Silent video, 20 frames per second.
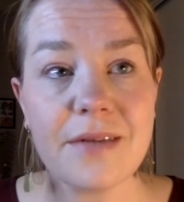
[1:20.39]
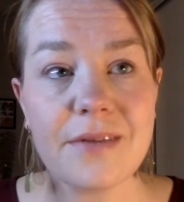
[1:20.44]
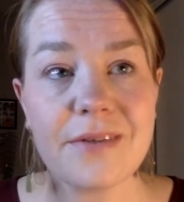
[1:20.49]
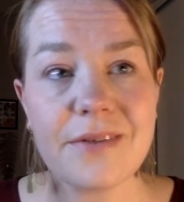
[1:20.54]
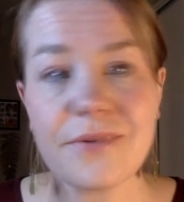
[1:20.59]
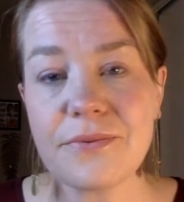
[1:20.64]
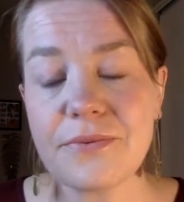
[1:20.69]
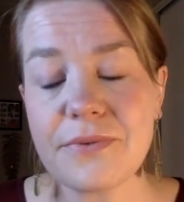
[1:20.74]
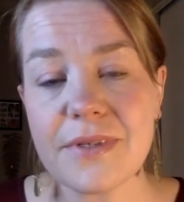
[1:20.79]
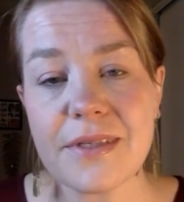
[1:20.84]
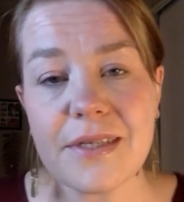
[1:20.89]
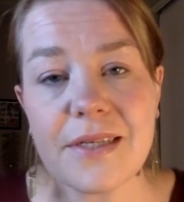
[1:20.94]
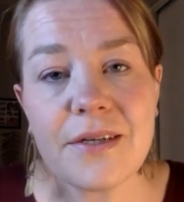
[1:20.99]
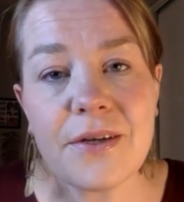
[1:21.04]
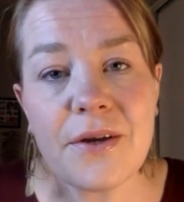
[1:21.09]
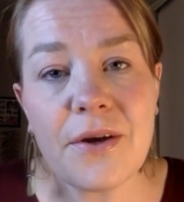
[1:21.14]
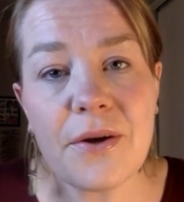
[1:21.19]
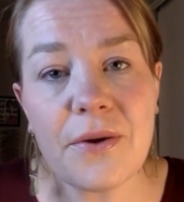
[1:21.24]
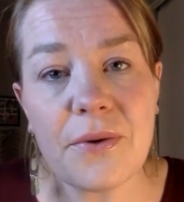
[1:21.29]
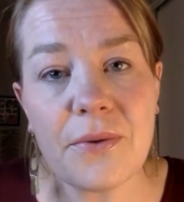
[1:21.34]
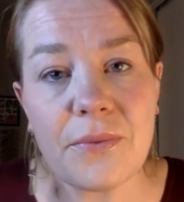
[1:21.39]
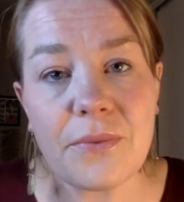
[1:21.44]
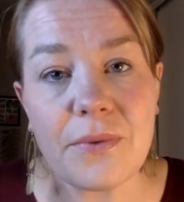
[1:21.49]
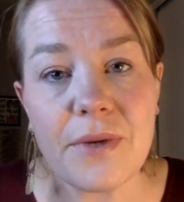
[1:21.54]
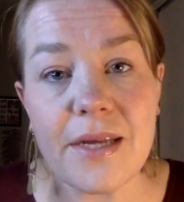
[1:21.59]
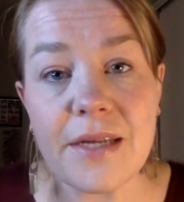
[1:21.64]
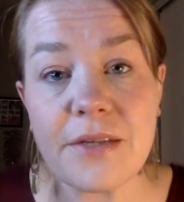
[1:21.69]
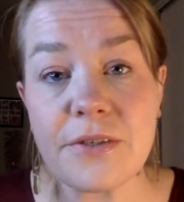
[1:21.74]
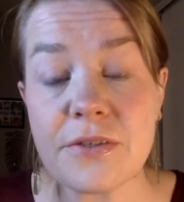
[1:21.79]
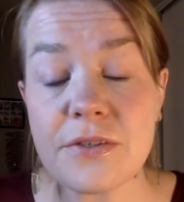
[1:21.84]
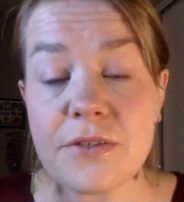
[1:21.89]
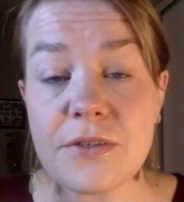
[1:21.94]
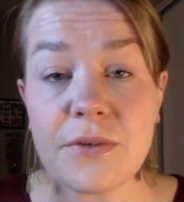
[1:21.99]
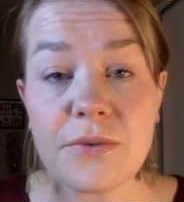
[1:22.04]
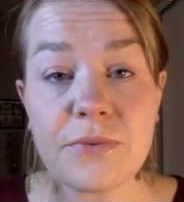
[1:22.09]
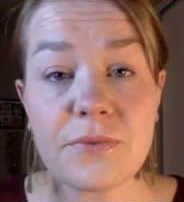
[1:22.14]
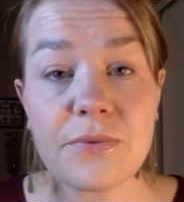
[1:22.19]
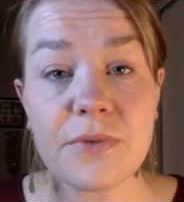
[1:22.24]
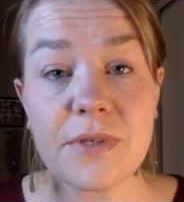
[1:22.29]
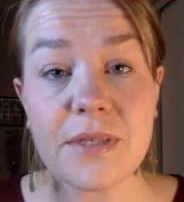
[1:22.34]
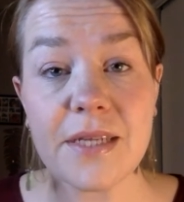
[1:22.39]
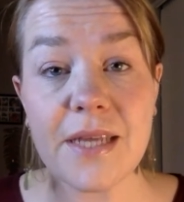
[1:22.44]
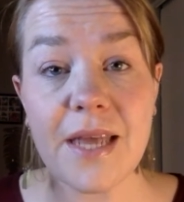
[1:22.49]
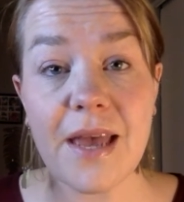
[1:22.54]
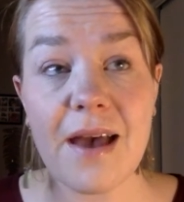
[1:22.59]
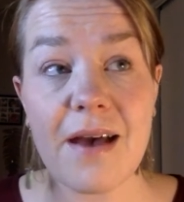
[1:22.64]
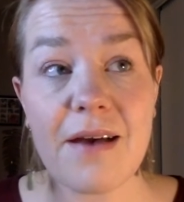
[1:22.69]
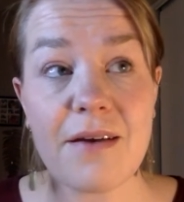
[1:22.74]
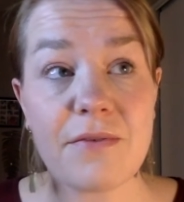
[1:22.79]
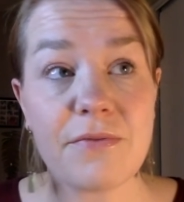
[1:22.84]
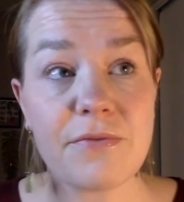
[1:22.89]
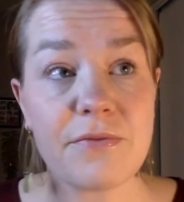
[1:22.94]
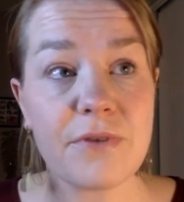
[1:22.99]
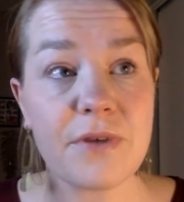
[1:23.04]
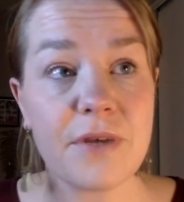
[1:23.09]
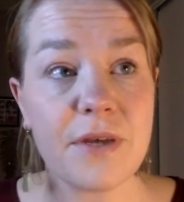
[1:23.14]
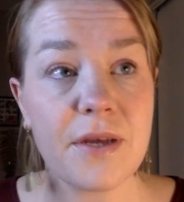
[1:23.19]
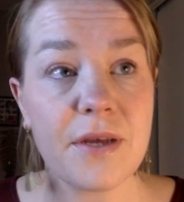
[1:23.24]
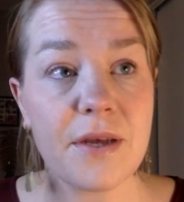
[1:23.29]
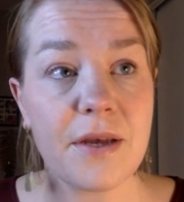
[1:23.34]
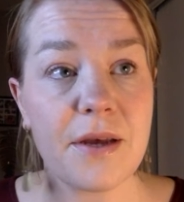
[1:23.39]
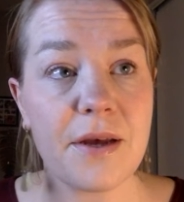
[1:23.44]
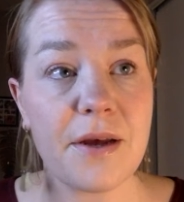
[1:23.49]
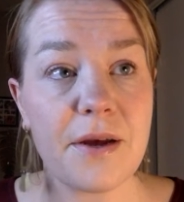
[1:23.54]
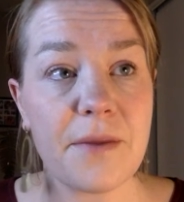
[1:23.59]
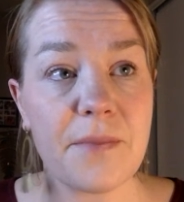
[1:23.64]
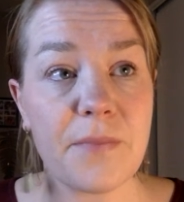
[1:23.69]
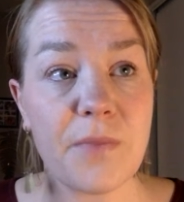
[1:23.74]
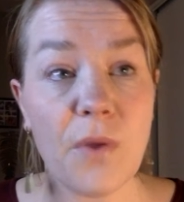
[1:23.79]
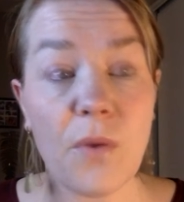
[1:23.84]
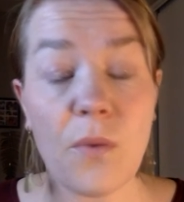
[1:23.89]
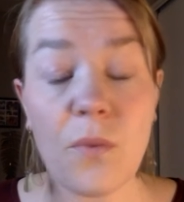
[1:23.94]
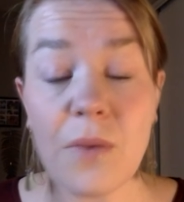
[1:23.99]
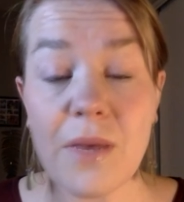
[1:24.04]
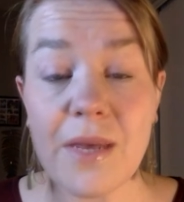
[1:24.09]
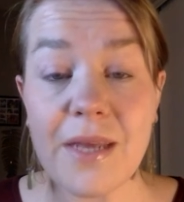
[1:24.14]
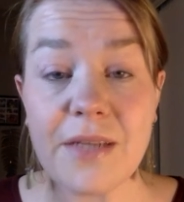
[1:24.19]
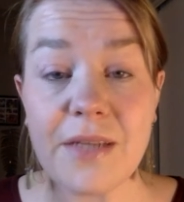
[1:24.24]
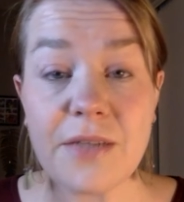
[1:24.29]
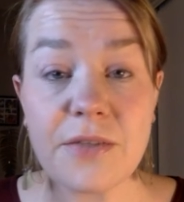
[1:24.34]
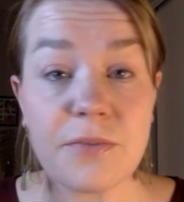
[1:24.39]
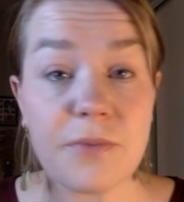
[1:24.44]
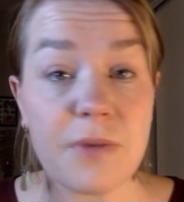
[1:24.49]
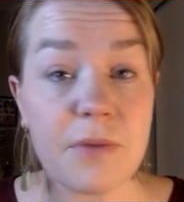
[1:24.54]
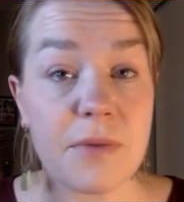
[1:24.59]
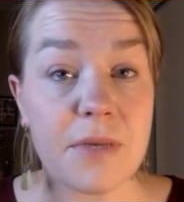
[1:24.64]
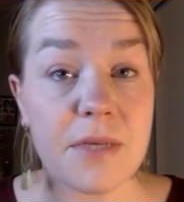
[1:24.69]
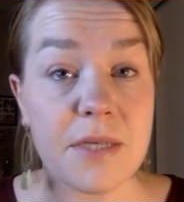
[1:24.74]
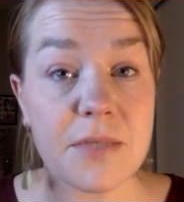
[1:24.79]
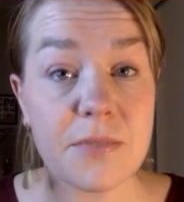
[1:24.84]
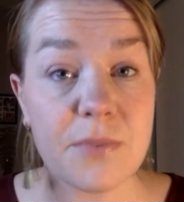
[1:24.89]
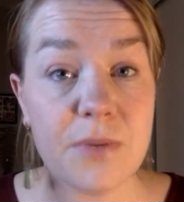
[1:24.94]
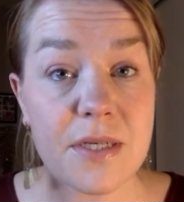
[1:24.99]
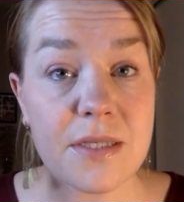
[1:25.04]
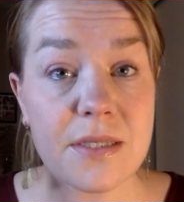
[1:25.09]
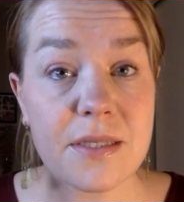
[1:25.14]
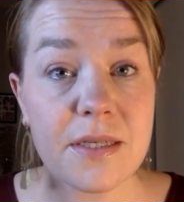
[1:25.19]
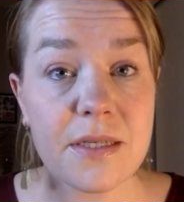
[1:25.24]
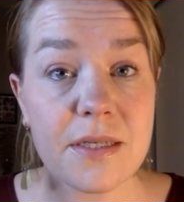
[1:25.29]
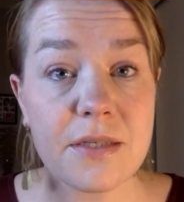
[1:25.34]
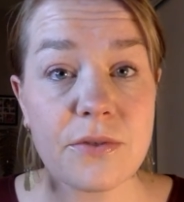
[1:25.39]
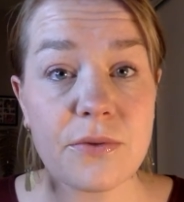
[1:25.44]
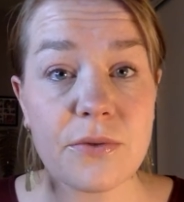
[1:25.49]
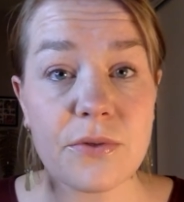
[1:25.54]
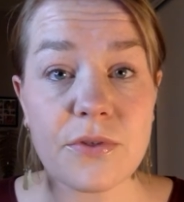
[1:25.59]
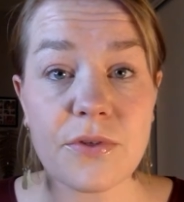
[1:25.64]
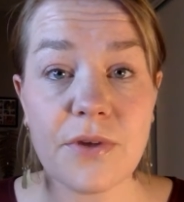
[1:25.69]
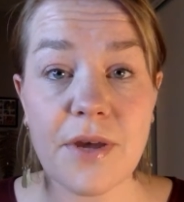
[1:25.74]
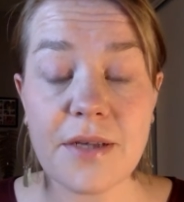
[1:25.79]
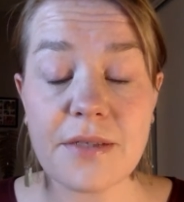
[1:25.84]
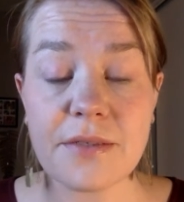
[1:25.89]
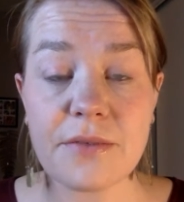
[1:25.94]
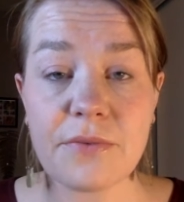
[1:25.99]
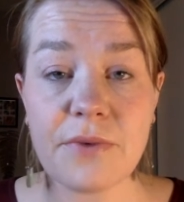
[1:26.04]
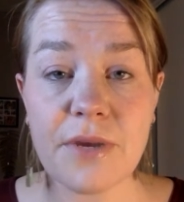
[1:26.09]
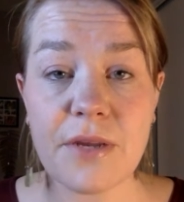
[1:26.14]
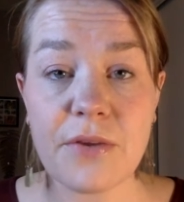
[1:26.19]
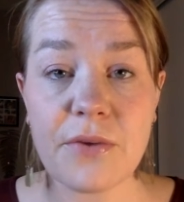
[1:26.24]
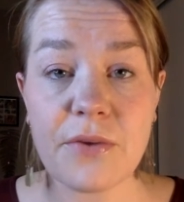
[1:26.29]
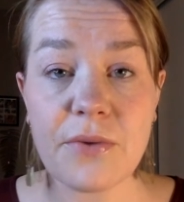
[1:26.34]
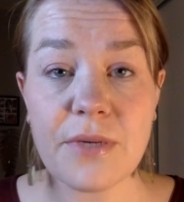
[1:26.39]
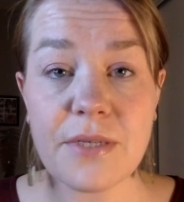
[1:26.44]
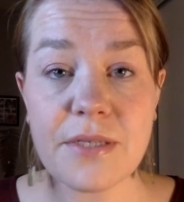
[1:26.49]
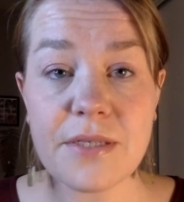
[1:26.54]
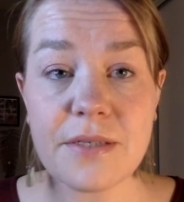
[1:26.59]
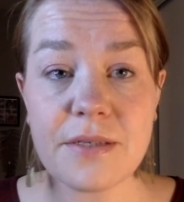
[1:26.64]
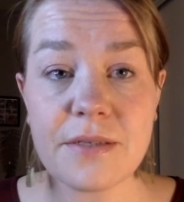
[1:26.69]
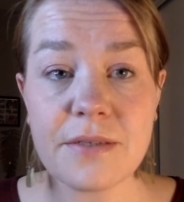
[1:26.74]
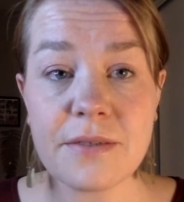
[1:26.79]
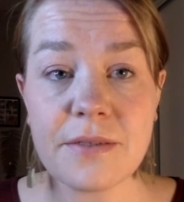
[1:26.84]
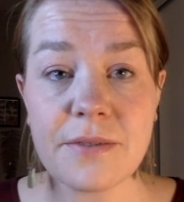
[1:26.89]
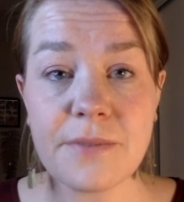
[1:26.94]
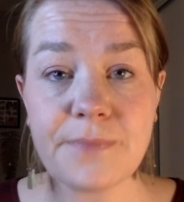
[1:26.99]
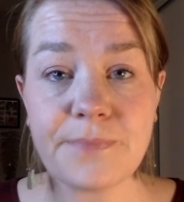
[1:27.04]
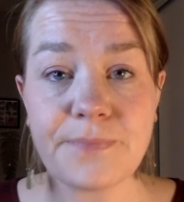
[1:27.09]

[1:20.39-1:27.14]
don't really know and just don't really have a way to maybe express it or to ask the right questions.